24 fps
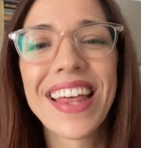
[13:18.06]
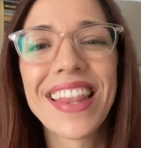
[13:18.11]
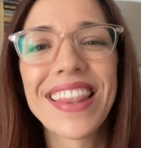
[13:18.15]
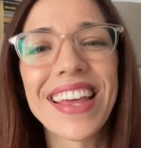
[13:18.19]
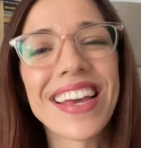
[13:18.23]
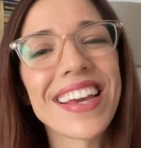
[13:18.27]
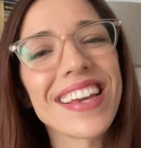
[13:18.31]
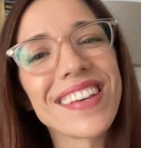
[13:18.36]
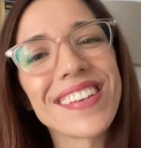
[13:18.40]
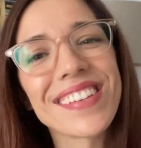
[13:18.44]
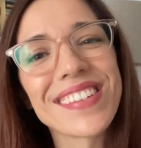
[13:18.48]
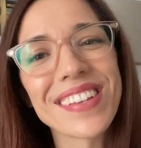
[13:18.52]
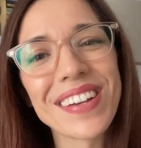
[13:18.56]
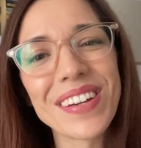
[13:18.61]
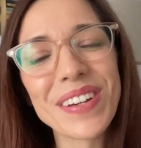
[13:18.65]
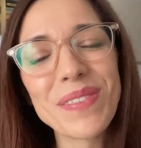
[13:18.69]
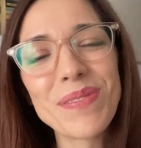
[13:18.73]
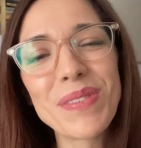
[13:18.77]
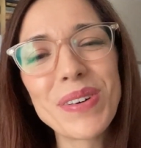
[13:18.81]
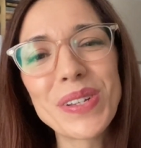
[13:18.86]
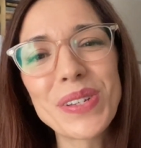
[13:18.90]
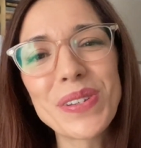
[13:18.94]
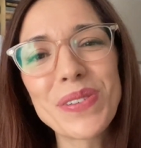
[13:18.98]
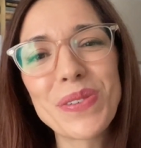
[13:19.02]
Thank you so
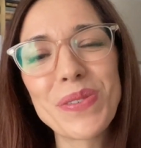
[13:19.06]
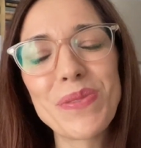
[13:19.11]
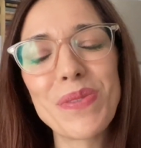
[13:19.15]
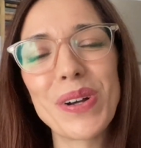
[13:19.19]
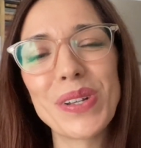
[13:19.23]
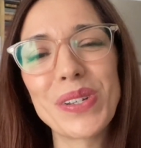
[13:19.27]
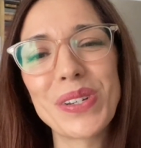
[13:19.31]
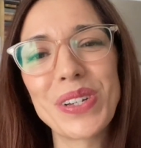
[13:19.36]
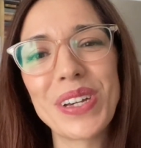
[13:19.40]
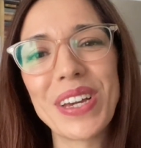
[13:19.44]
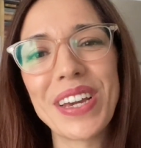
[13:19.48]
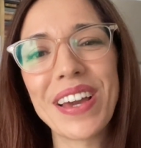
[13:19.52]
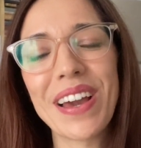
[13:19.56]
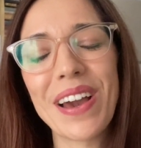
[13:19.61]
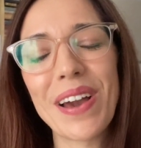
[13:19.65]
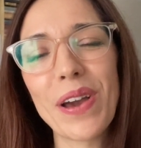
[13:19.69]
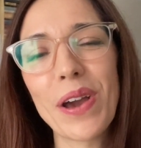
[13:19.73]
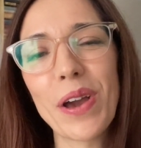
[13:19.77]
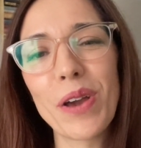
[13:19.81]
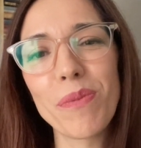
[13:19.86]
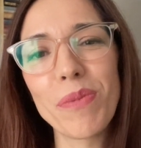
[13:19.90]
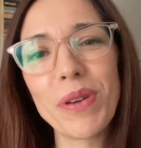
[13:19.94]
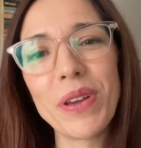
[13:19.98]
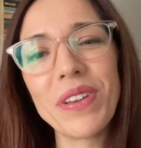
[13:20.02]
much for watching. I
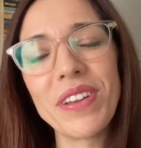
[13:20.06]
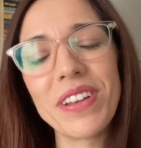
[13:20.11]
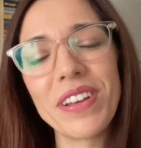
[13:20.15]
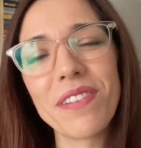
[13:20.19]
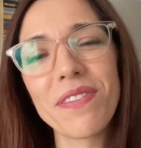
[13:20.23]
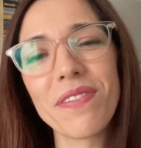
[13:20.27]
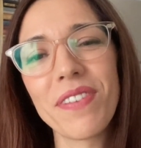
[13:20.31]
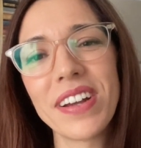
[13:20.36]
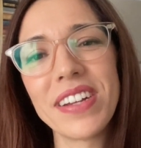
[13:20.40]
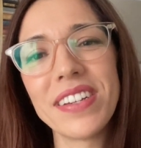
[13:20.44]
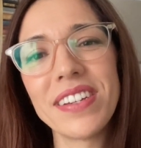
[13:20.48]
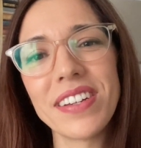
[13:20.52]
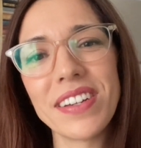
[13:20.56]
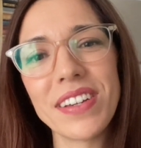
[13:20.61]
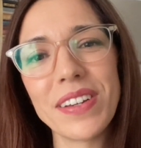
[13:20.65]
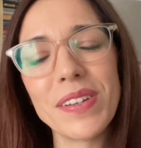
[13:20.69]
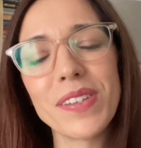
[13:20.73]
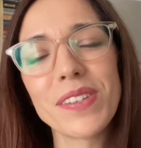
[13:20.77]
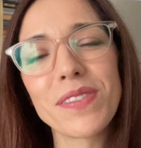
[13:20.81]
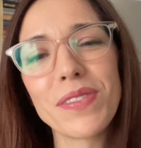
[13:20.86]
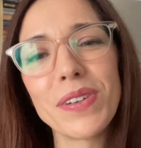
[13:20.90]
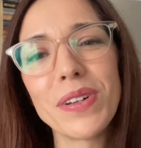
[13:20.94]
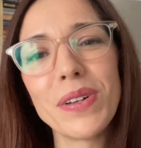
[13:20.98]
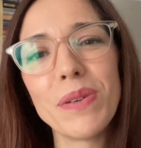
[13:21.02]
hope you did find it
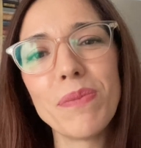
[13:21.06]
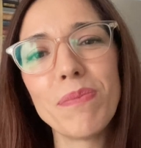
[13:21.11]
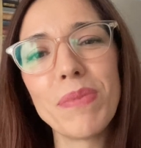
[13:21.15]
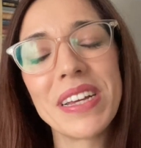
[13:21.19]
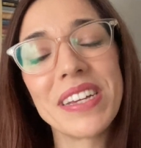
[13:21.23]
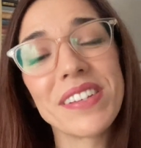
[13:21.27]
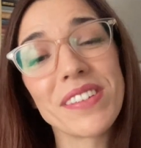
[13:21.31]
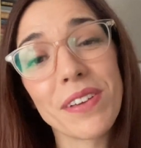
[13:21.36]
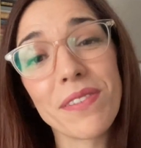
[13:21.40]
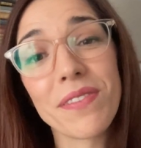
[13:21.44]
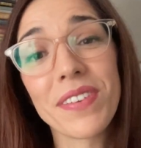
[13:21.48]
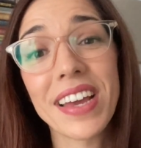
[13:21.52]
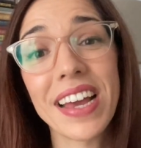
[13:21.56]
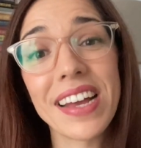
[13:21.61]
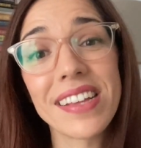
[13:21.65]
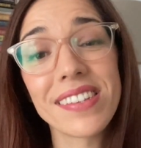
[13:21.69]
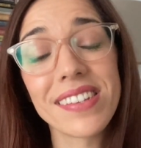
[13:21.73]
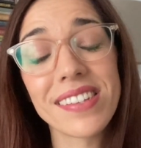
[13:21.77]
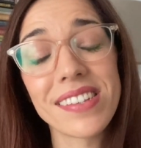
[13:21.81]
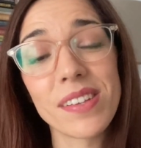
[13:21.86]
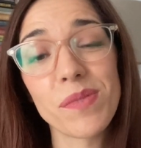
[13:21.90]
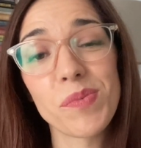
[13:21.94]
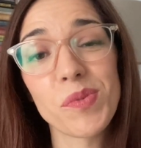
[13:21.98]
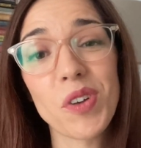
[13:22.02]
useful. Please don't forget
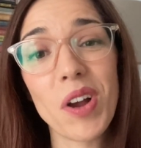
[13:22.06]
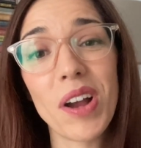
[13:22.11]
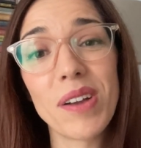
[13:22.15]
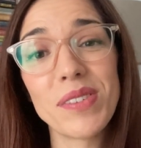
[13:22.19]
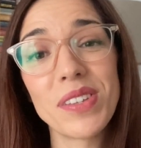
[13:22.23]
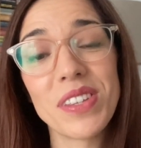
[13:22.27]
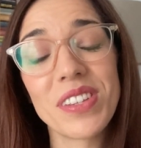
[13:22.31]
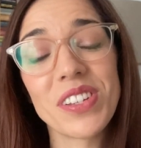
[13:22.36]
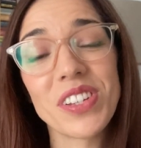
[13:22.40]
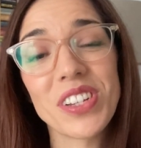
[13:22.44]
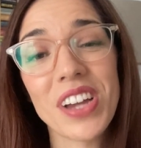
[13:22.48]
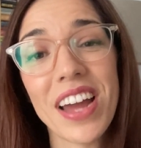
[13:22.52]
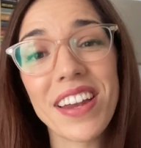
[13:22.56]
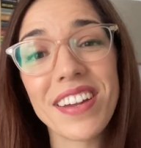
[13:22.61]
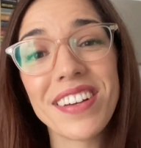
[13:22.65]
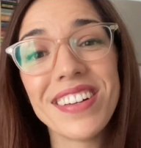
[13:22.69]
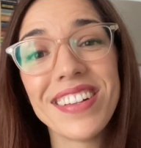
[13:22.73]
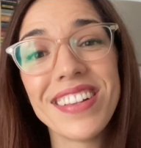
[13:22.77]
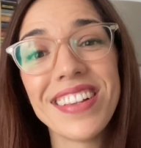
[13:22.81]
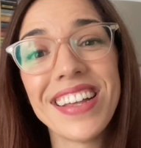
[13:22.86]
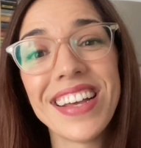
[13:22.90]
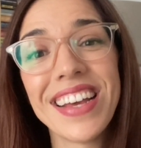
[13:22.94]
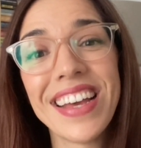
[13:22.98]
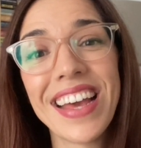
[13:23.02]
to subscribe to the
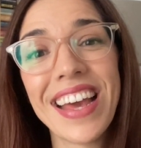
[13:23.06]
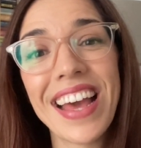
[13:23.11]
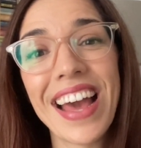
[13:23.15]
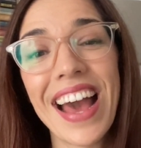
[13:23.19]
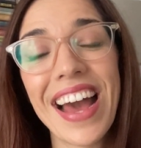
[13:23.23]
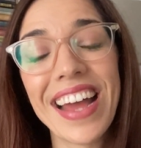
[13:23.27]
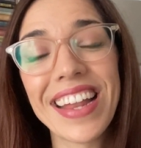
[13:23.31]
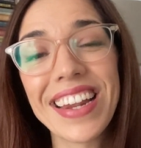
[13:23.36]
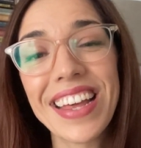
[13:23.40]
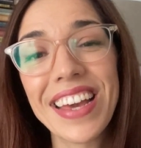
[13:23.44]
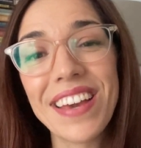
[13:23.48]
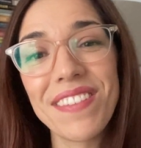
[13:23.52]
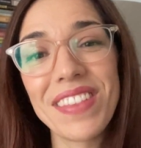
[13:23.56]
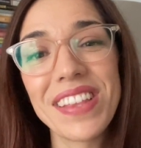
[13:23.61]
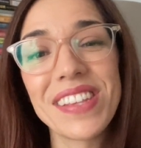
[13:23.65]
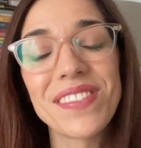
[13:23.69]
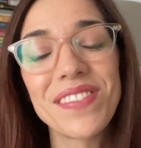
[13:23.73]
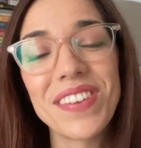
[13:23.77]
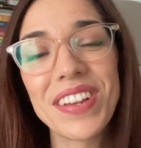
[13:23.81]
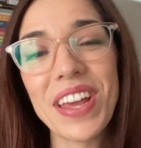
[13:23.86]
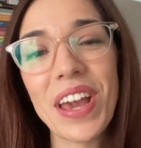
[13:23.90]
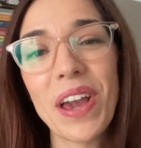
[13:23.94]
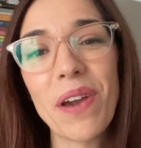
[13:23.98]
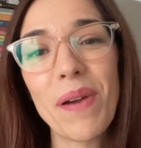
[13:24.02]
channel and give this
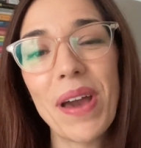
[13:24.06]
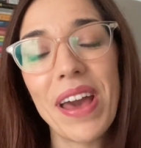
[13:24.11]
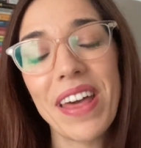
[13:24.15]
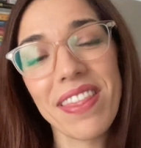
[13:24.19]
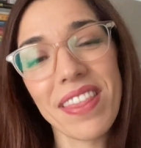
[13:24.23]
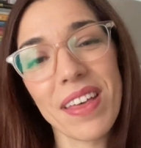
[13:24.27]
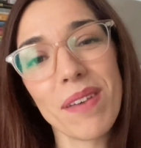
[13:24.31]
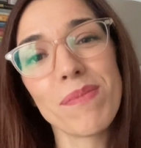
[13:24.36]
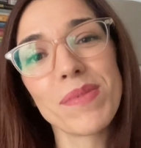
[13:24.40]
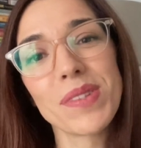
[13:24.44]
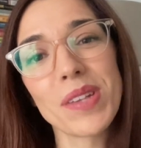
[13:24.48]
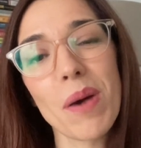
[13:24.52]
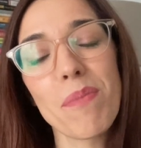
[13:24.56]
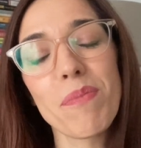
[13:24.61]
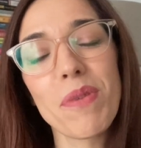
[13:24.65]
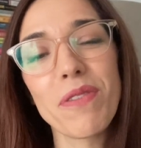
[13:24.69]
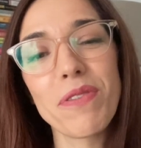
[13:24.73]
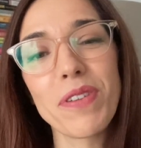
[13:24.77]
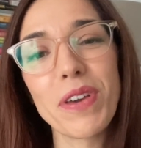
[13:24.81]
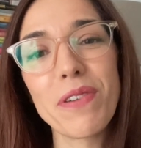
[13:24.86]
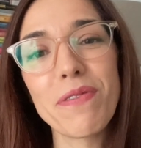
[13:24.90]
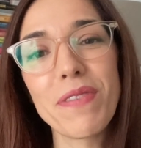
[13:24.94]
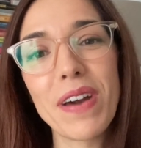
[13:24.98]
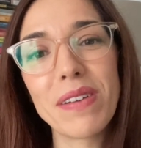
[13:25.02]
video a thumbs up
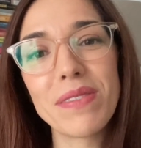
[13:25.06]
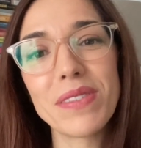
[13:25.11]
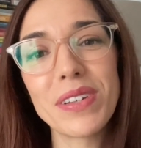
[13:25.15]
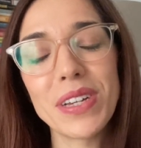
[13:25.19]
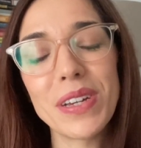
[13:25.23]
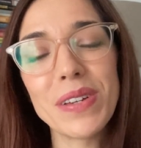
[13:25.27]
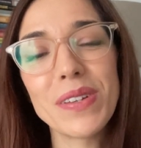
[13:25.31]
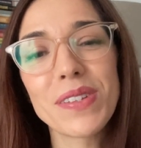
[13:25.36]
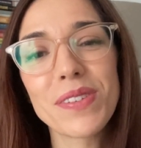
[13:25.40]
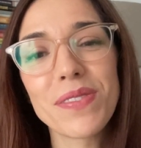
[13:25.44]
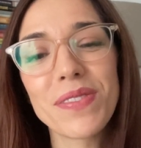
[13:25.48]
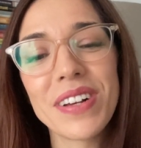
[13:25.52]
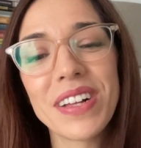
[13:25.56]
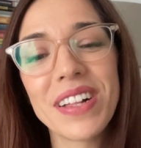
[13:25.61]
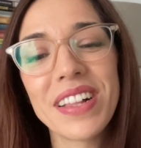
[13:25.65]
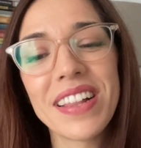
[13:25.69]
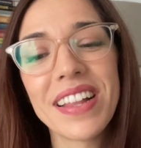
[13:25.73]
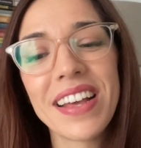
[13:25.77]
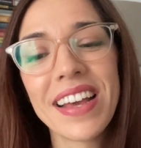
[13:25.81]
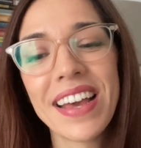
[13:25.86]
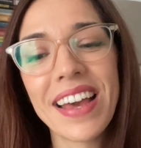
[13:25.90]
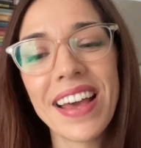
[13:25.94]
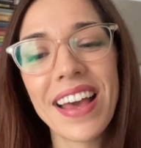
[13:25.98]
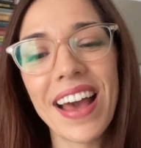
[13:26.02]
if you found it
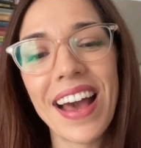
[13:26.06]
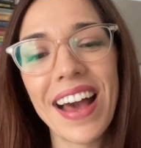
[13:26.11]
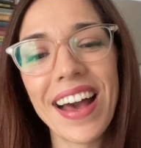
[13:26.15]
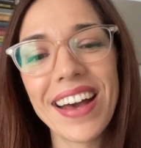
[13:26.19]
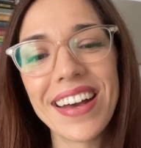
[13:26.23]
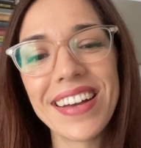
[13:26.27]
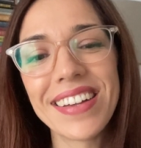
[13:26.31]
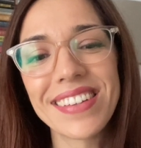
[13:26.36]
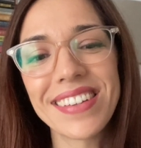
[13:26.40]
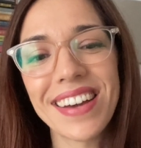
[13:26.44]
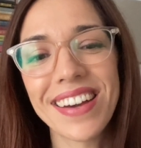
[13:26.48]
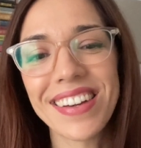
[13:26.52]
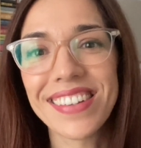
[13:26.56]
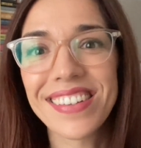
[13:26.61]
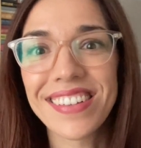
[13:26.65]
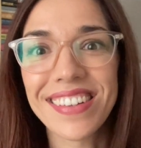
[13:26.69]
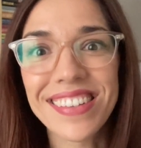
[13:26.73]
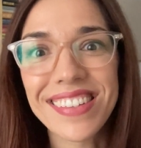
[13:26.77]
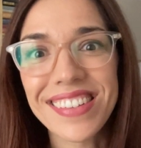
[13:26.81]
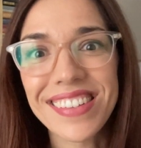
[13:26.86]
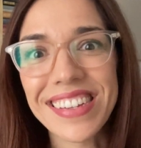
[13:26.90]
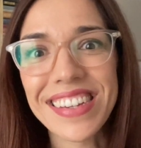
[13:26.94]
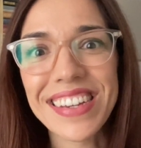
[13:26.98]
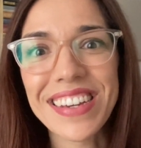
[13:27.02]
useful. And I
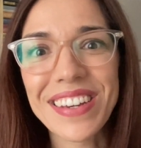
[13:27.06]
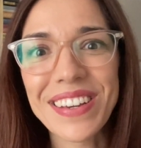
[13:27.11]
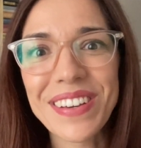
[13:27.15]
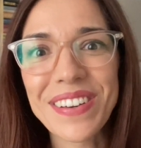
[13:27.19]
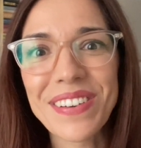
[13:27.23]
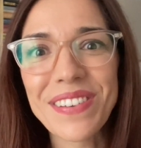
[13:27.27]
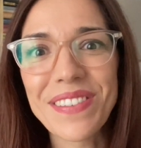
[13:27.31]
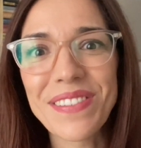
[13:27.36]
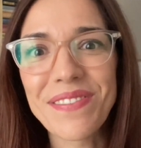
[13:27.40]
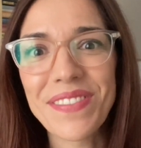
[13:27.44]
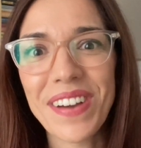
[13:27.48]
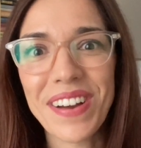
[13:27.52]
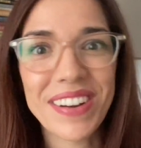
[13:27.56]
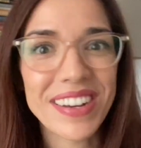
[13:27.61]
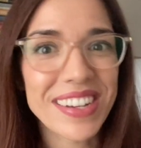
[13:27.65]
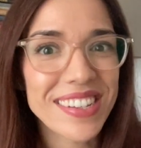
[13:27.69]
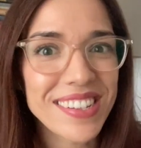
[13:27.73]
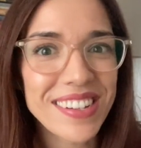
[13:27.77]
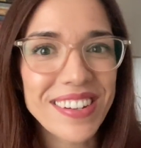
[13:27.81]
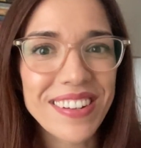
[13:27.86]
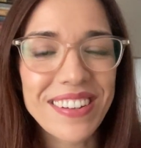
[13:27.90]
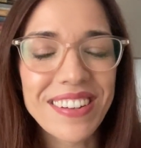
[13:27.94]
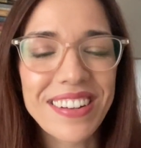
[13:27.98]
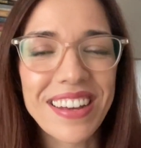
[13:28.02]
shall see you very
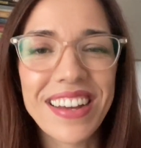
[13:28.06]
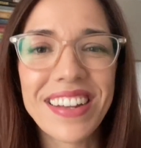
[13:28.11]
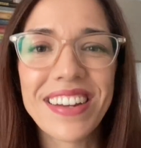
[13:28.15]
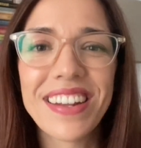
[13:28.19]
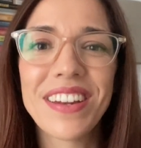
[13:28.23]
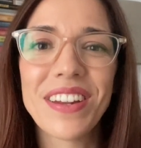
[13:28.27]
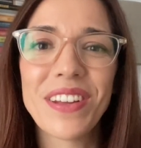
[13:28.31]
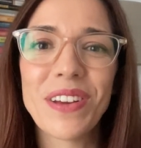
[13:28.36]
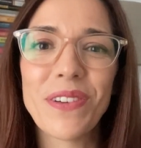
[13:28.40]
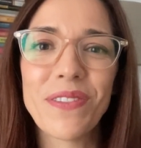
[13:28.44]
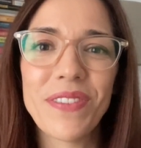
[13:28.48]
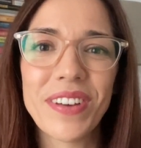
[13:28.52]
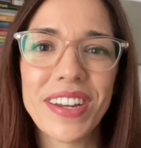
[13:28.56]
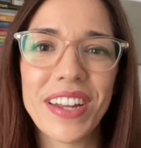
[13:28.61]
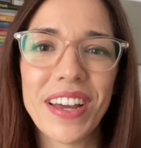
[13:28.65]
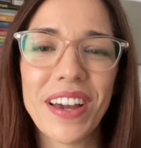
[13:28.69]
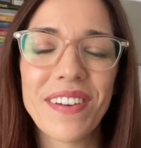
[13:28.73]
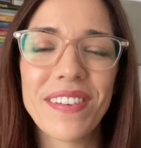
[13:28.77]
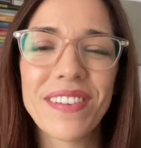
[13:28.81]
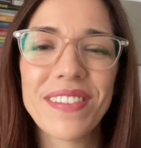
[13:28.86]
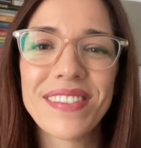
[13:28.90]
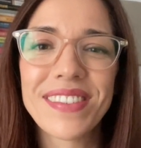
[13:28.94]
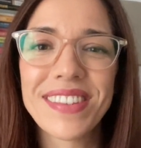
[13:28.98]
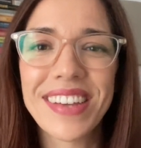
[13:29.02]
soon in a new
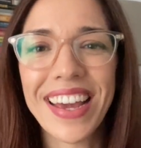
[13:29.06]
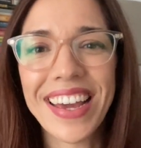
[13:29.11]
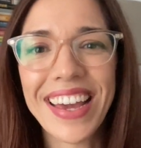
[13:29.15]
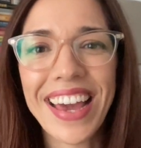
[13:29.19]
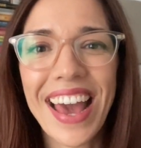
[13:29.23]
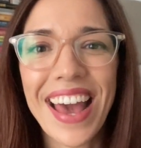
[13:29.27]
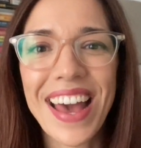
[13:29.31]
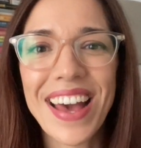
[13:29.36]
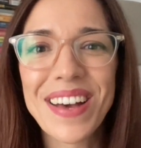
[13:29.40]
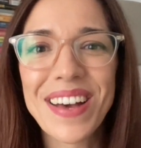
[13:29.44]
video. Take care.